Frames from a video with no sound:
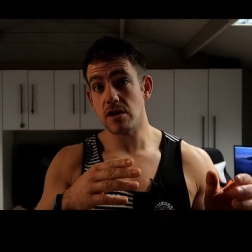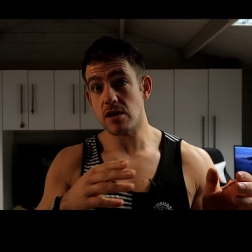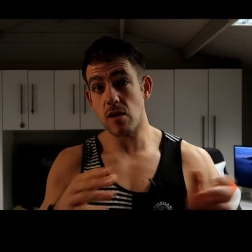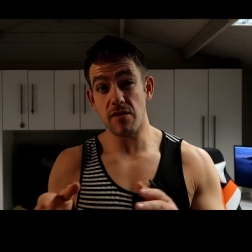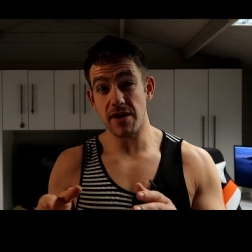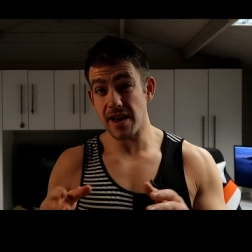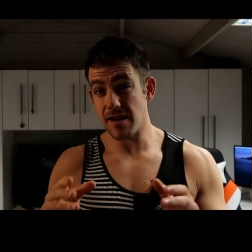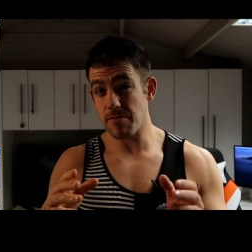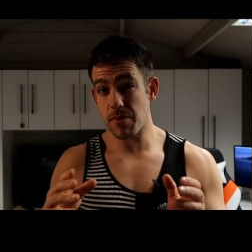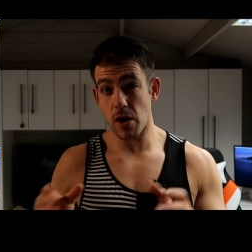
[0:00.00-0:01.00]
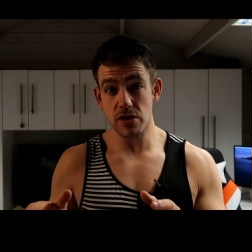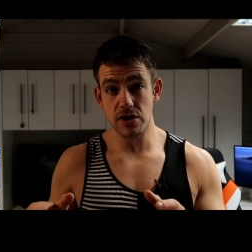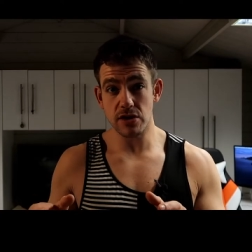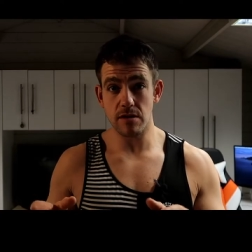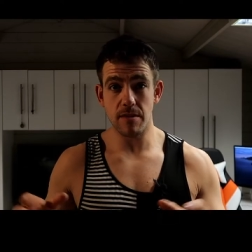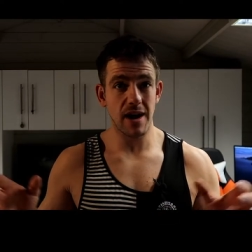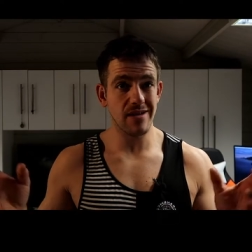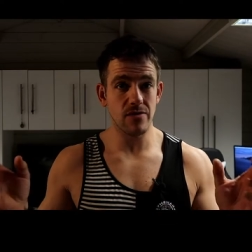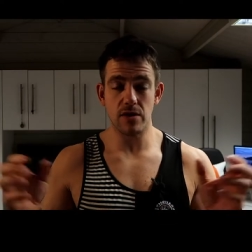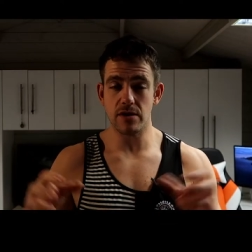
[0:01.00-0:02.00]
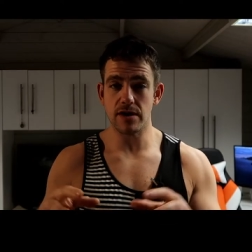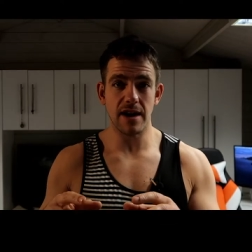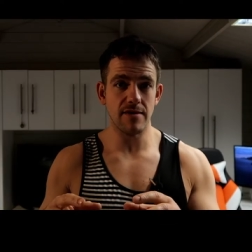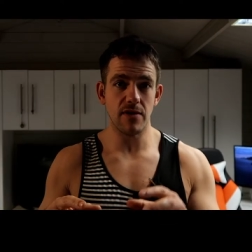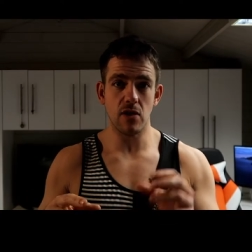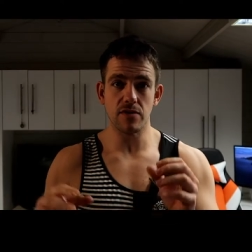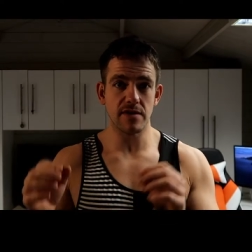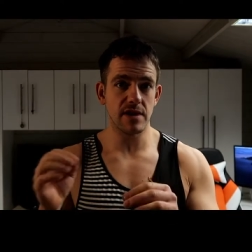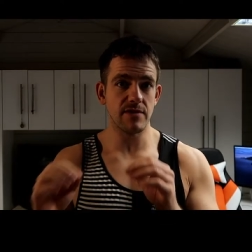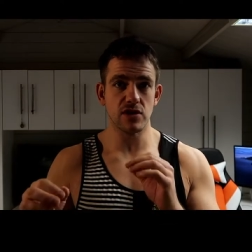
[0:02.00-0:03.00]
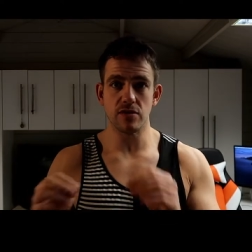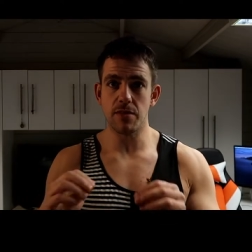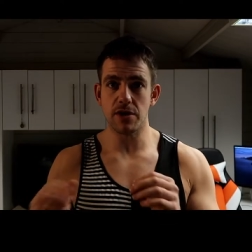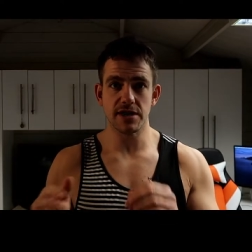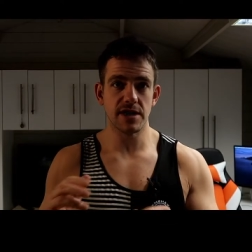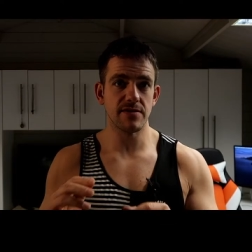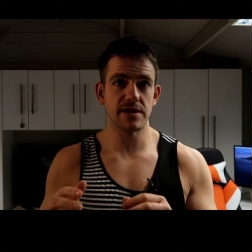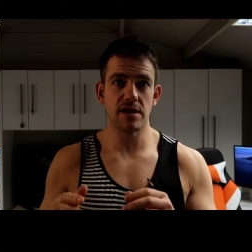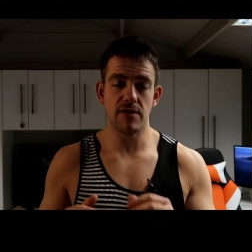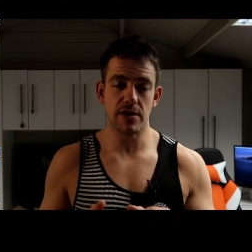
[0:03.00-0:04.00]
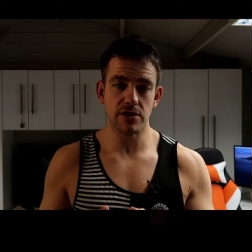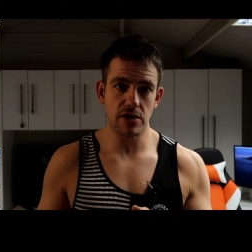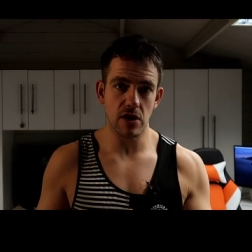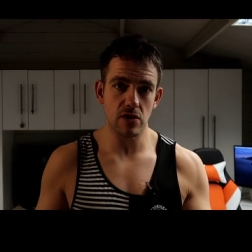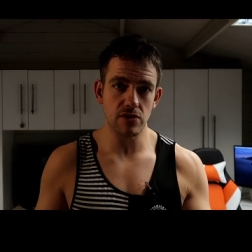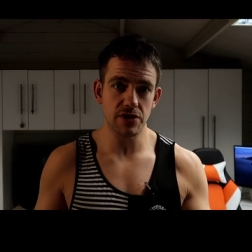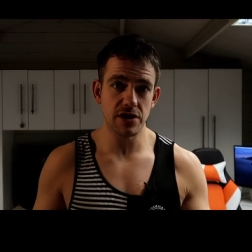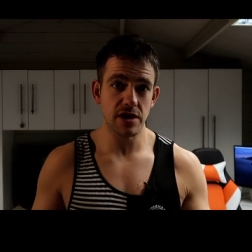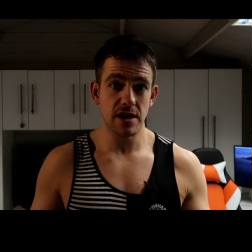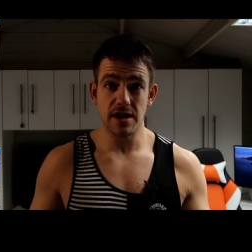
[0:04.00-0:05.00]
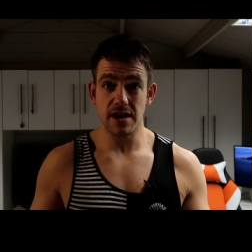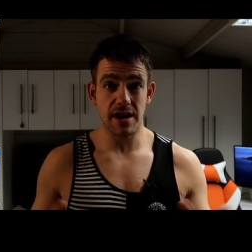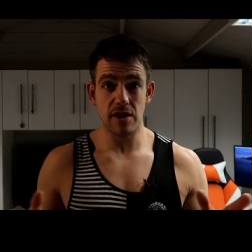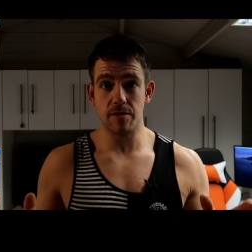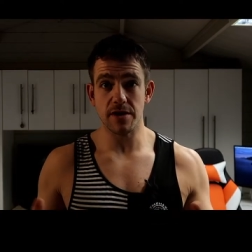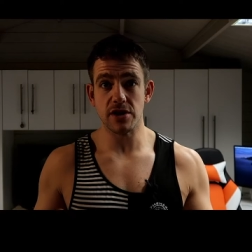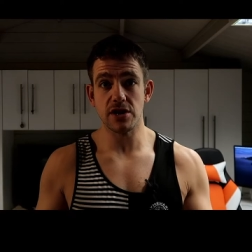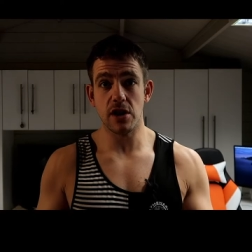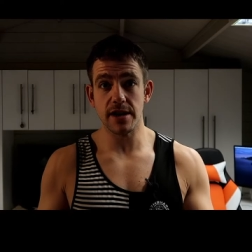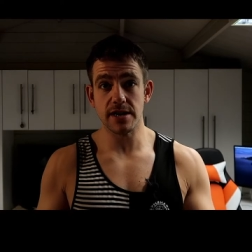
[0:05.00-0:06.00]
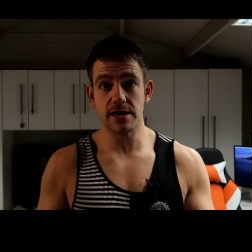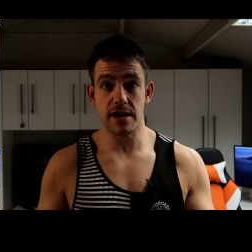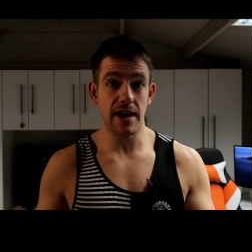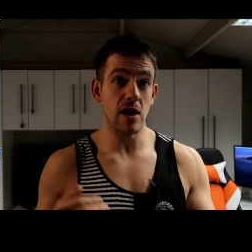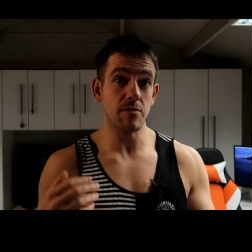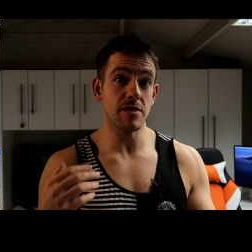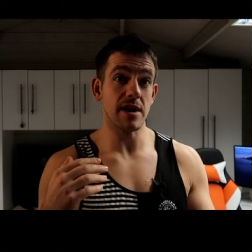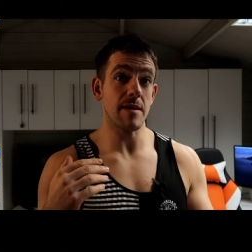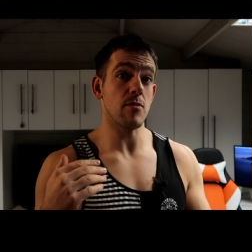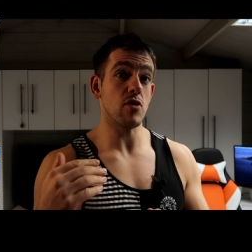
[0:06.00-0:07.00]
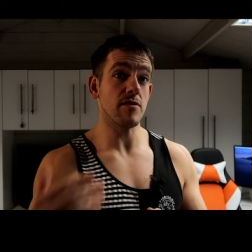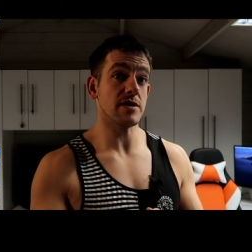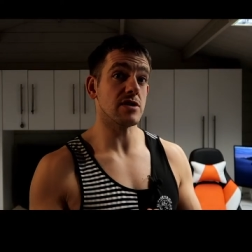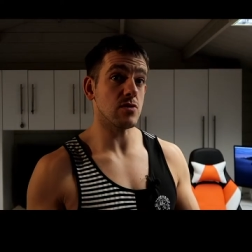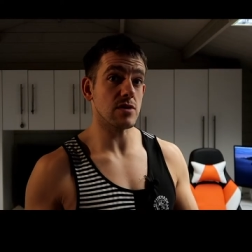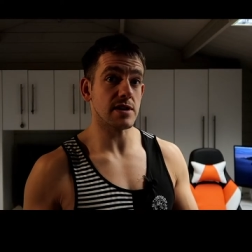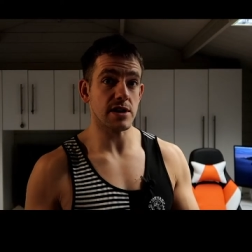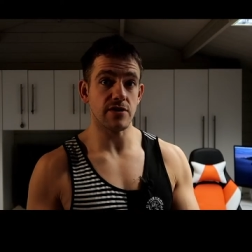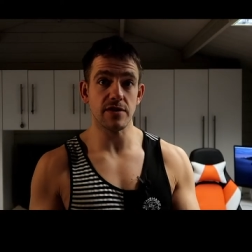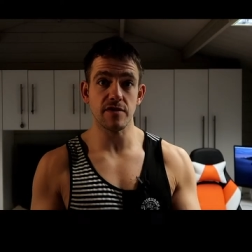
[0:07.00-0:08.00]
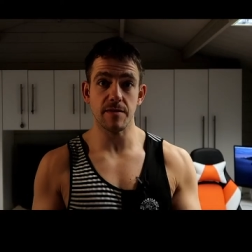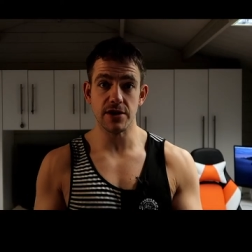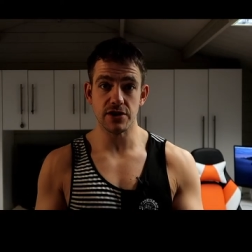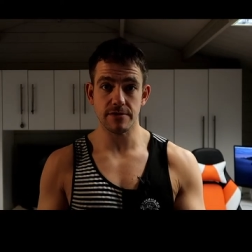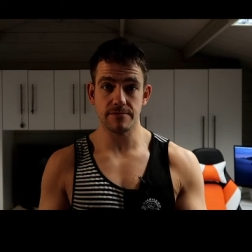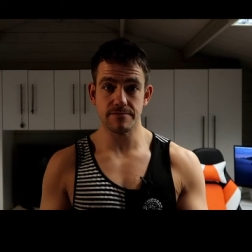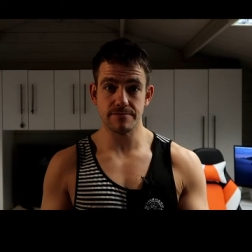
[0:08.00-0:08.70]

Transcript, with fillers: go over there, post them. Everyone will get involved and give you some positivity around your goals, and it'll be just nice and help you get moving towards that transformation.